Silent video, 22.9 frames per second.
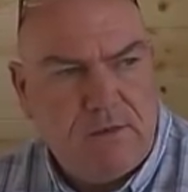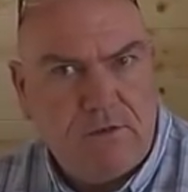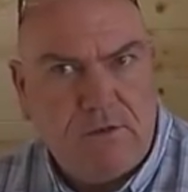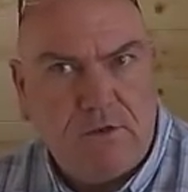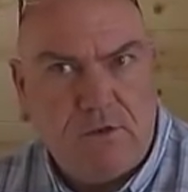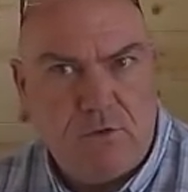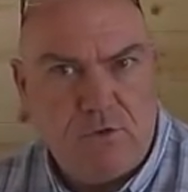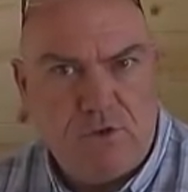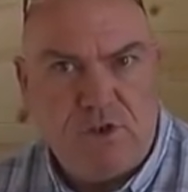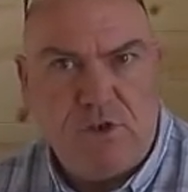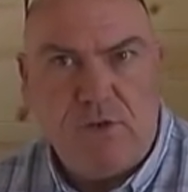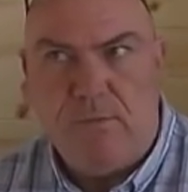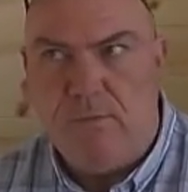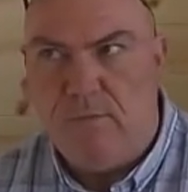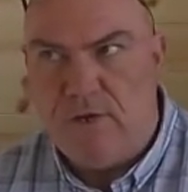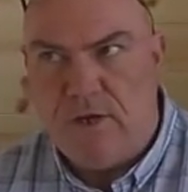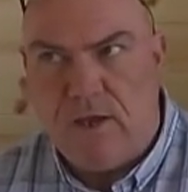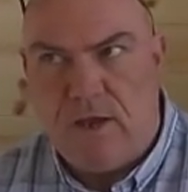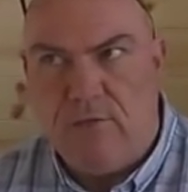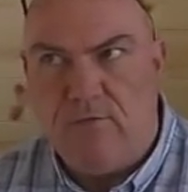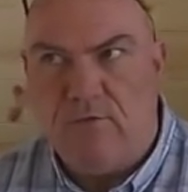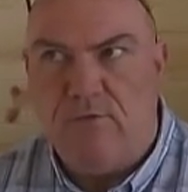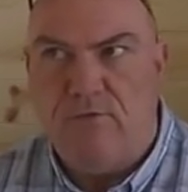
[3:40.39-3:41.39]
do so
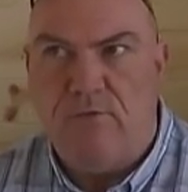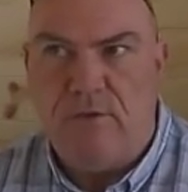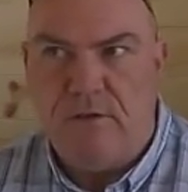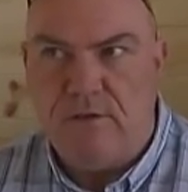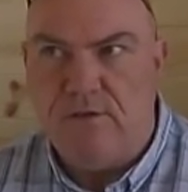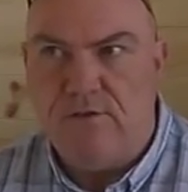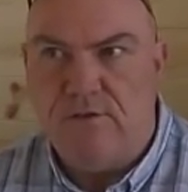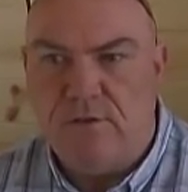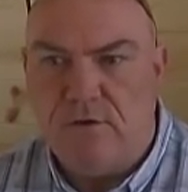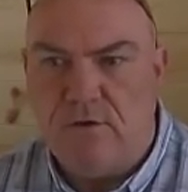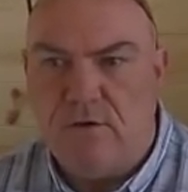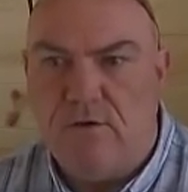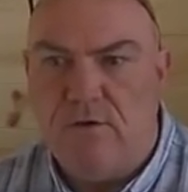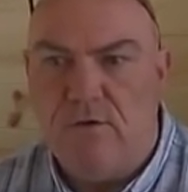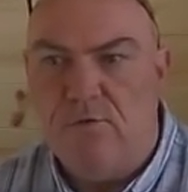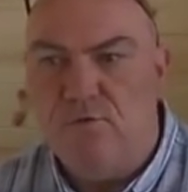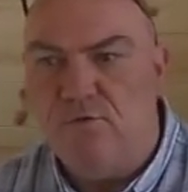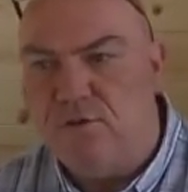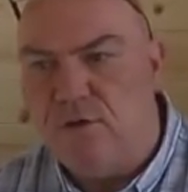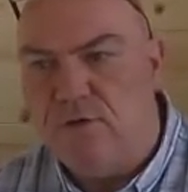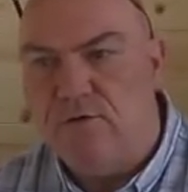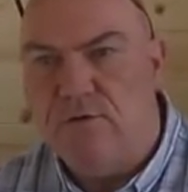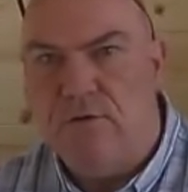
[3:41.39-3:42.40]
many other things that I
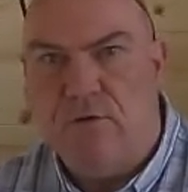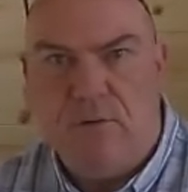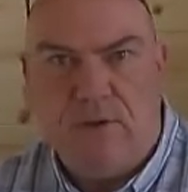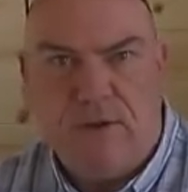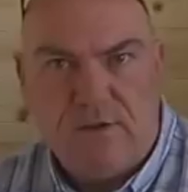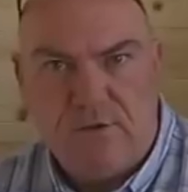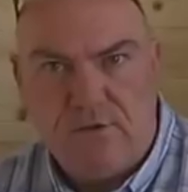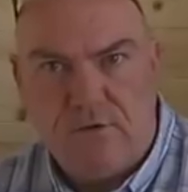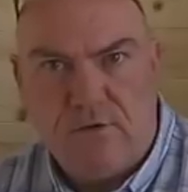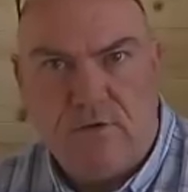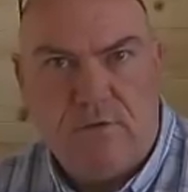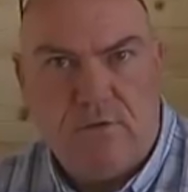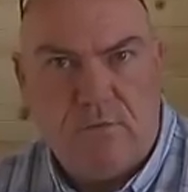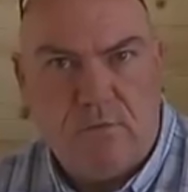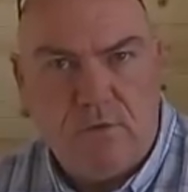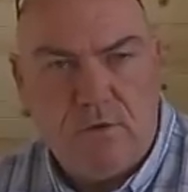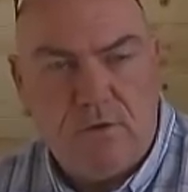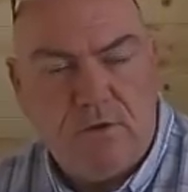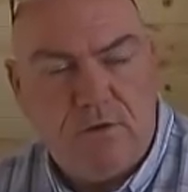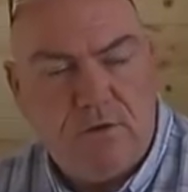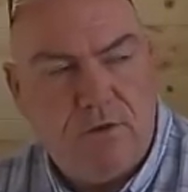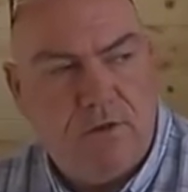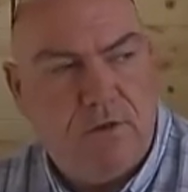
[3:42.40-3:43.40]
also do outside of
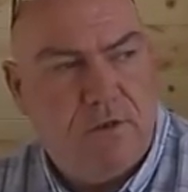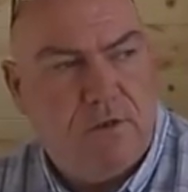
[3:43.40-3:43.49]
work.